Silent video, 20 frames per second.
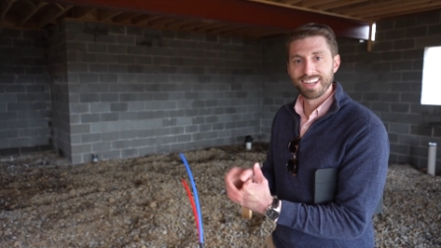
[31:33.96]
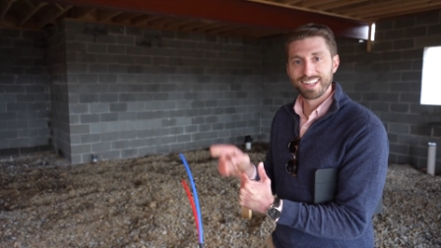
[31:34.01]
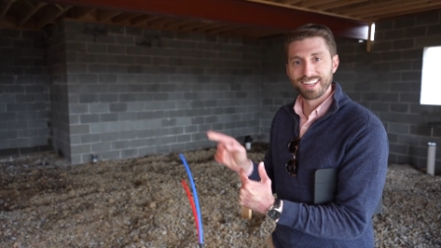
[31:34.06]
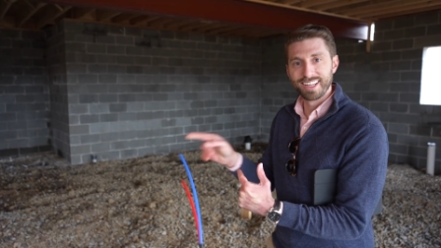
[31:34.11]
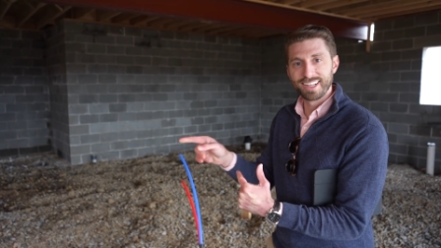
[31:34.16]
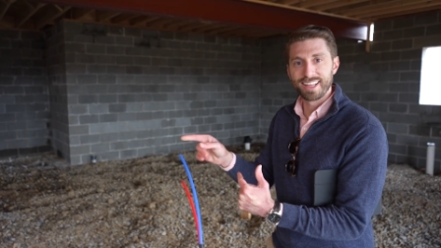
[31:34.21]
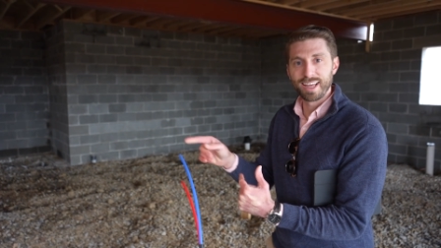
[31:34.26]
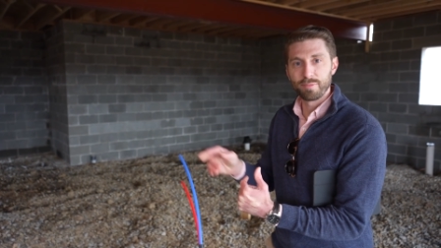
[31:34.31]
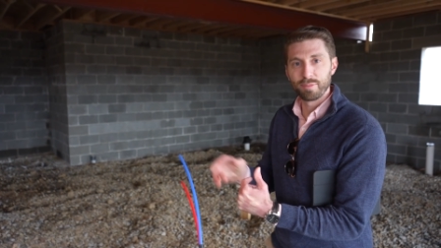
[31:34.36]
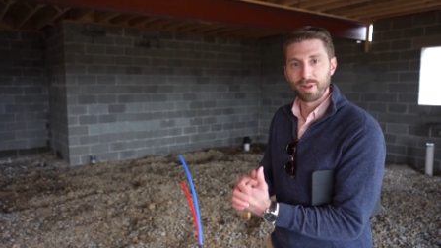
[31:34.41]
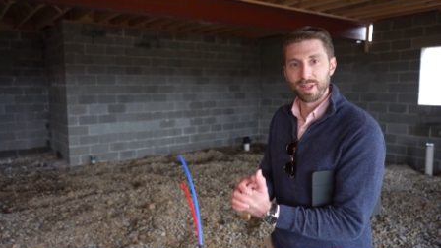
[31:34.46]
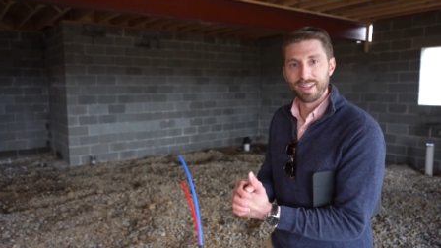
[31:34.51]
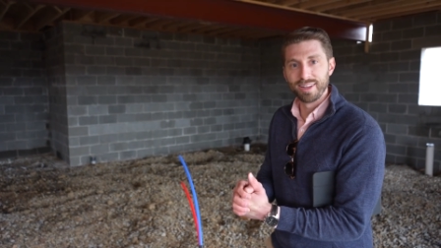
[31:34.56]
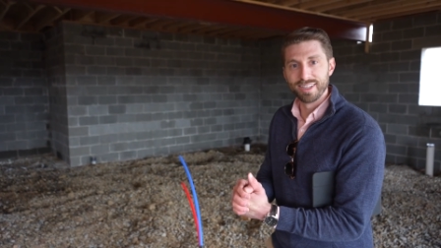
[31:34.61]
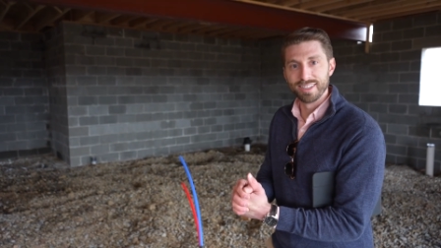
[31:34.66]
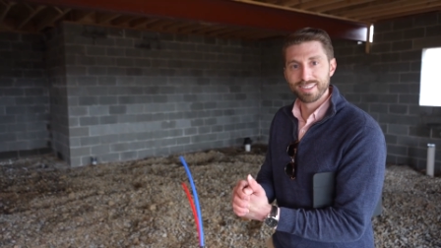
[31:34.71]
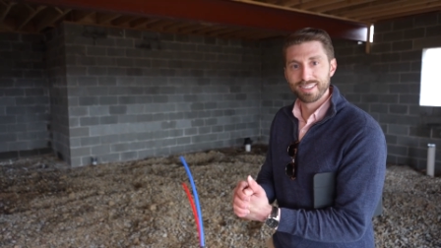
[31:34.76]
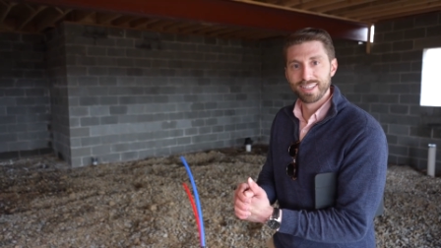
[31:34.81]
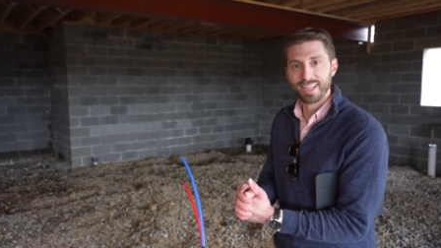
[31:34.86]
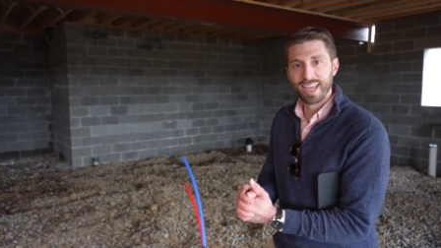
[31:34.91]
Click that
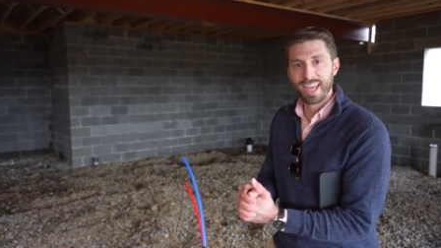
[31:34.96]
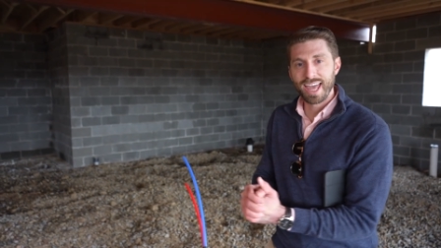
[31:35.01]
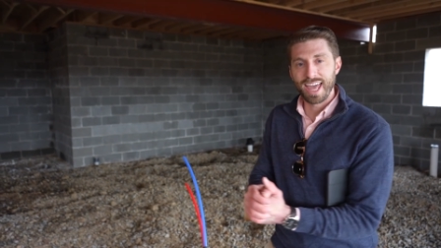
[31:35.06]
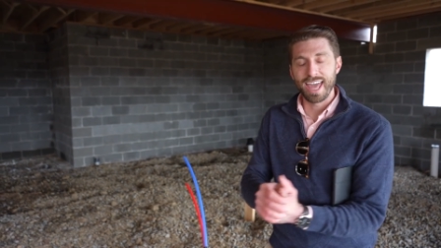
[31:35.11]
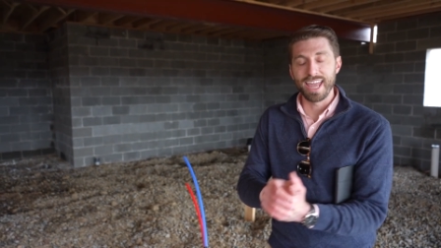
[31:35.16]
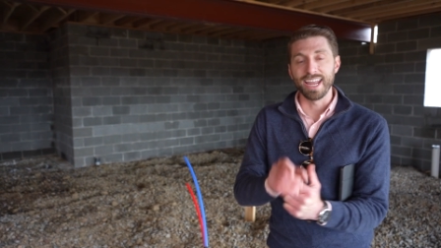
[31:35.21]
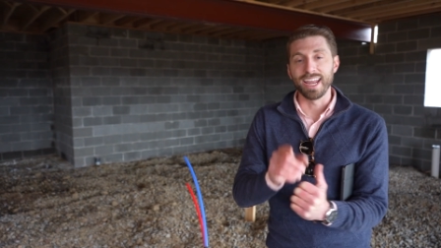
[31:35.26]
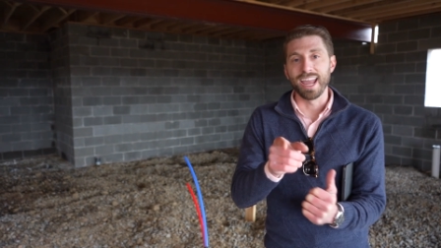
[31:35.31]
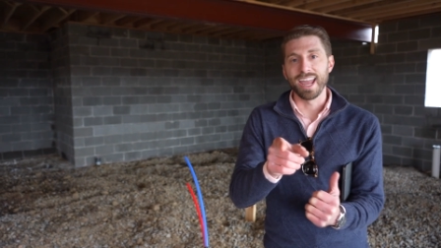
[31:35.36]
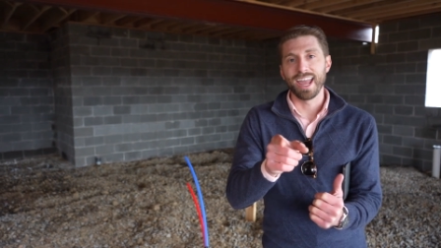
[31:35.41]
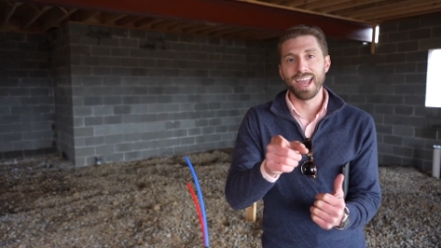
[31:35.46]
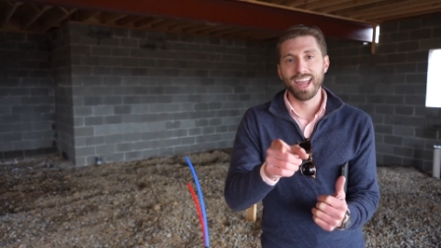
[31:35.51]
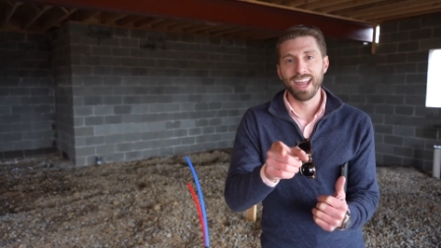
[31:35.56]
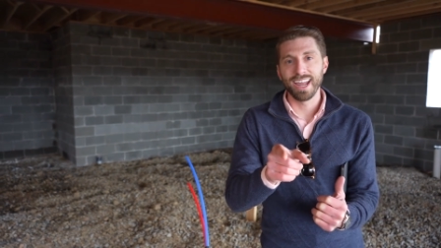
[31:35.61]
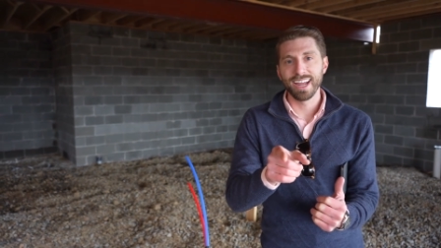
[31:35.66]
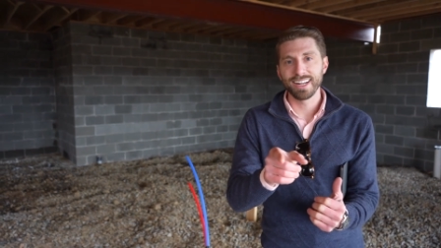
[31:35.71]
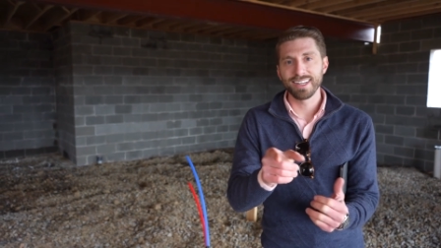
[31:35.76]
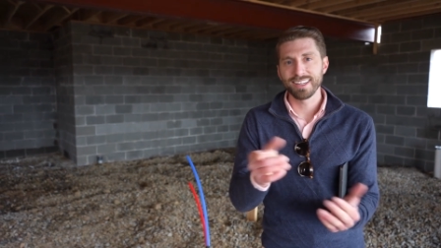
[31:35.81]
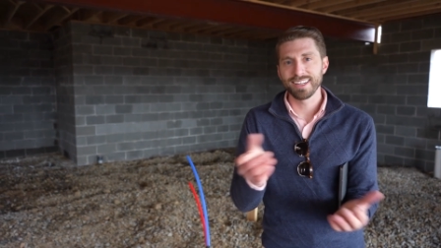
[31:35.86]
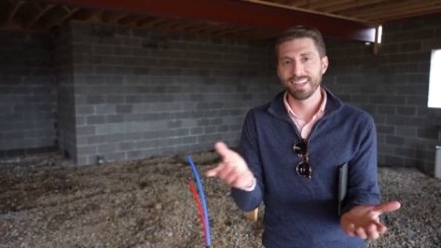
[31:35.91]
playlist. Hey,
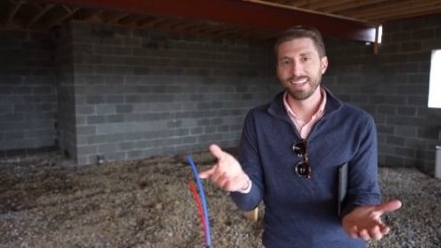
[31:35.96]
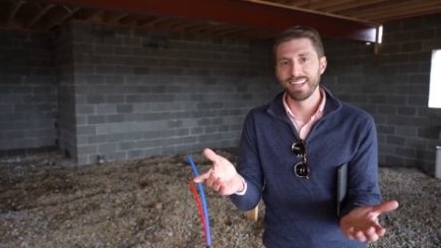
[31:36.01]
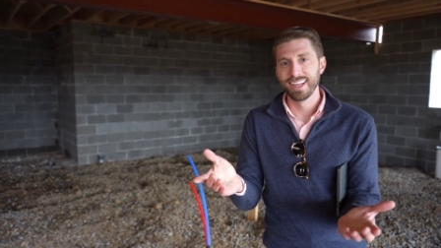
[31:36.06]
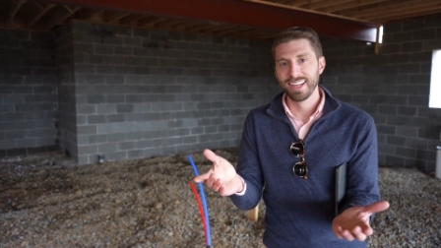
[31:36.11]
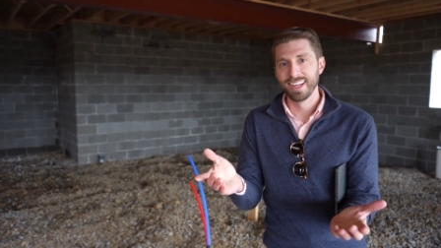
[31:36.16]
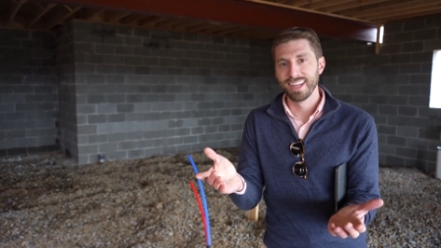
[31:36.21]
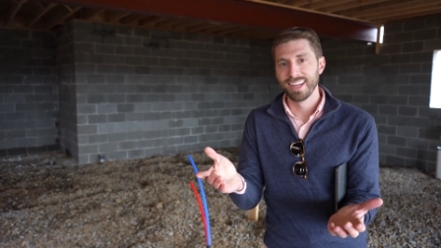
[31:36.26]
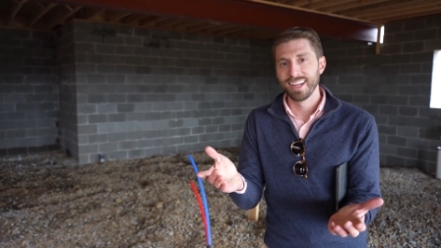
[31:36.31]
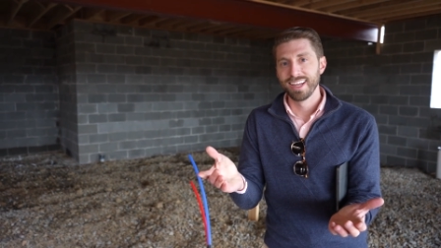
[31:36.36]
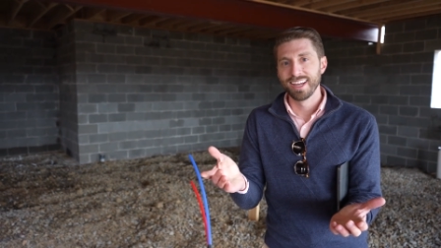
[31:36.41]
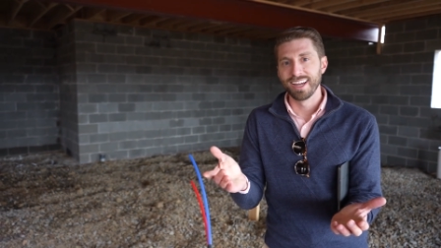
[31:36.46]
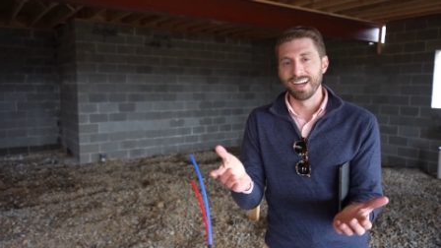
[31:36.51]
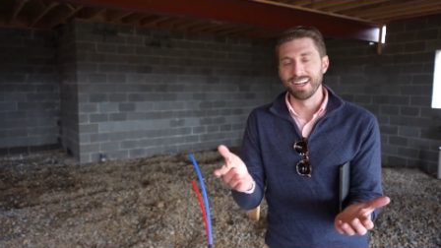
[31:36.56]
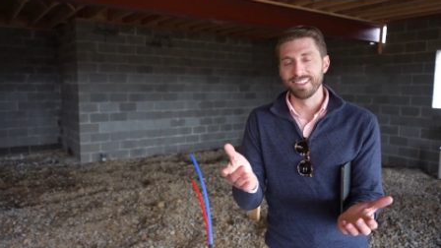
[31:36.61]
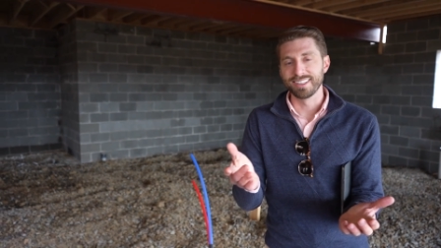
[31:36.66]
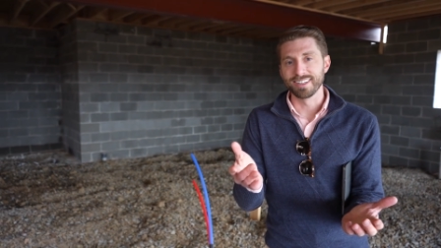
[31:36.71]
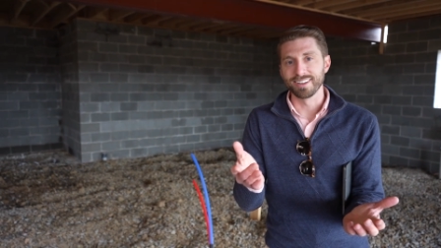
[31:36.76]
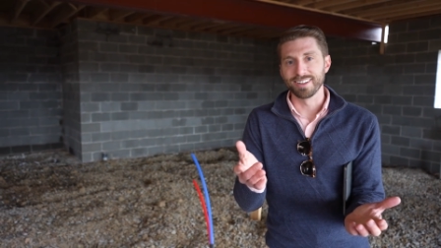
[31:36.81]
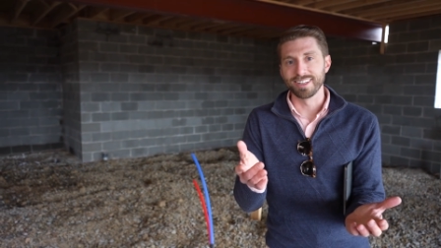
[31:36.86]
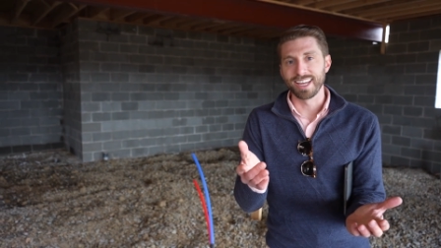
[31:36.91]
and
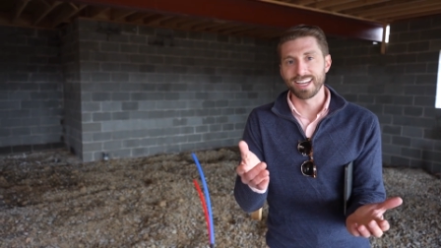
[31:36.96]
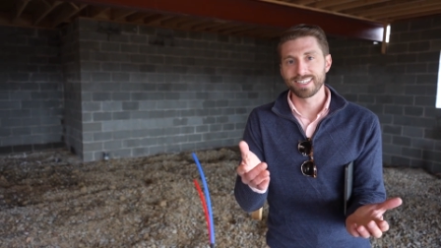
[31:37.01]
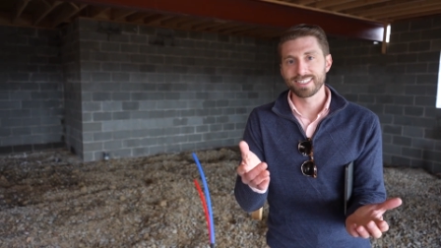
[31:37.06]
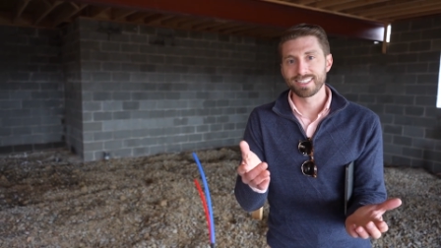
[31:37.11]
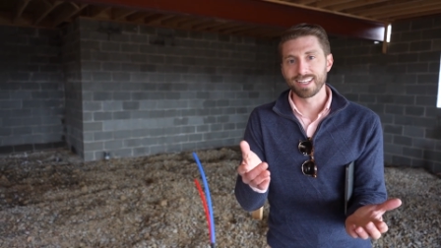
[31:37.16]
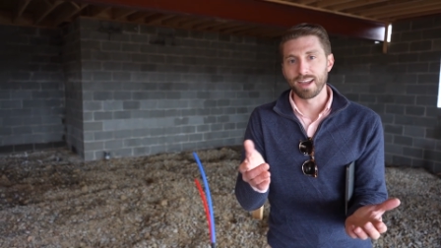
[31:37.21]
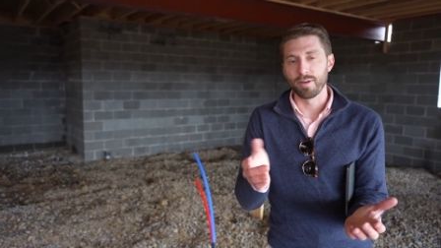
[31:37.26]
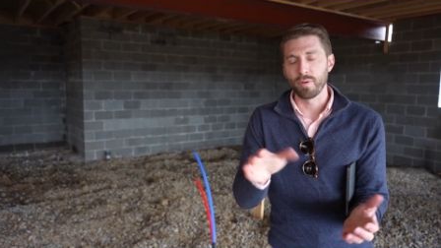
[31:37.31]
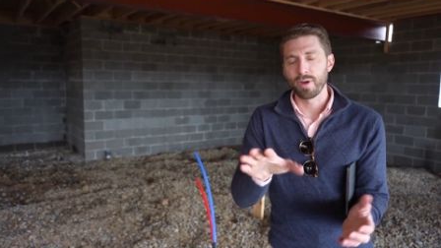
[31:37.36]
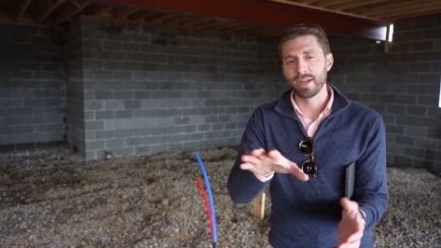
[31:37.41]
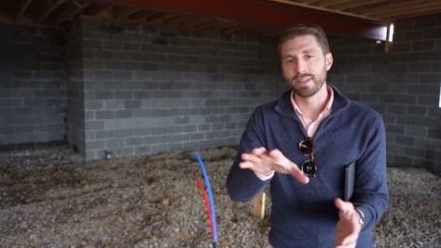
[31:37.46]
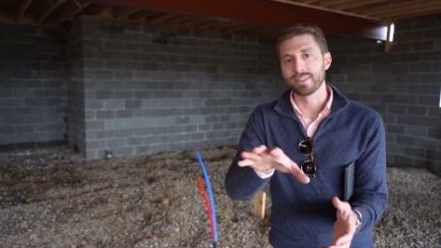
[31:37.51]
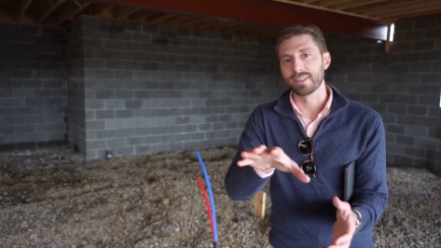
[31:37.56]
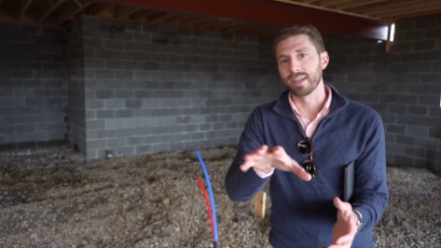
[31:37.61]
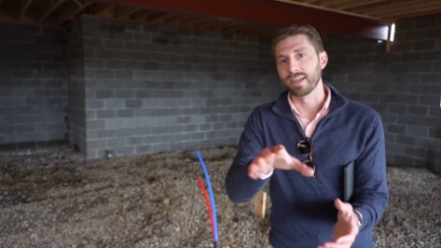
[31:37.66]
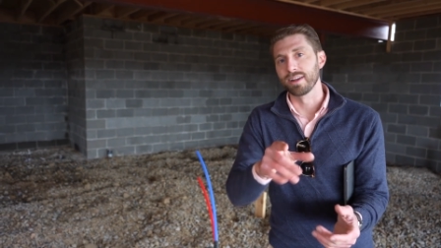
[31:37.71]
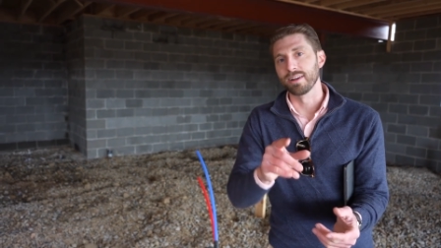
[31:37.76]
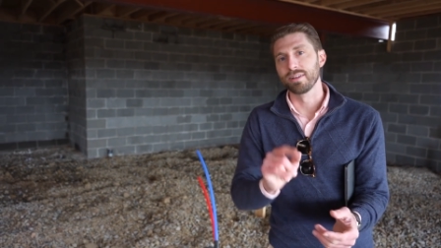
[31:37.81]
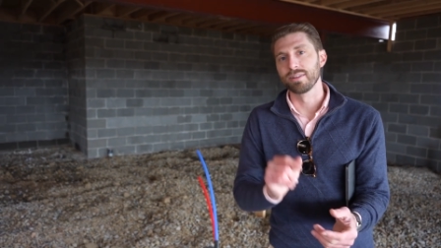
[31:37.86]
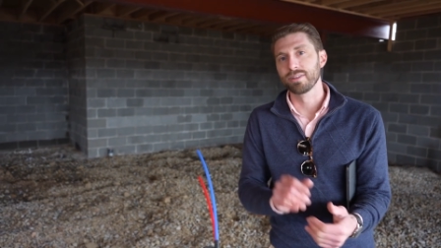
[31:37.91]
until next time, wait a
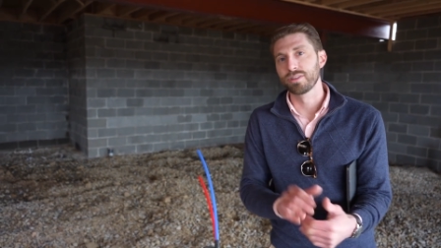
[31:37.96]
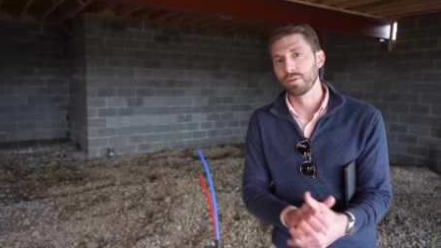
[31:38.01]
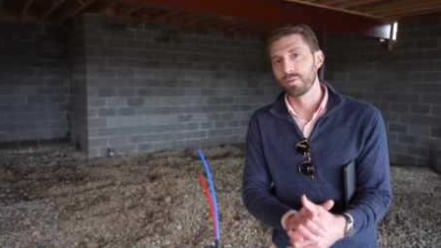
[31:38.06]
second.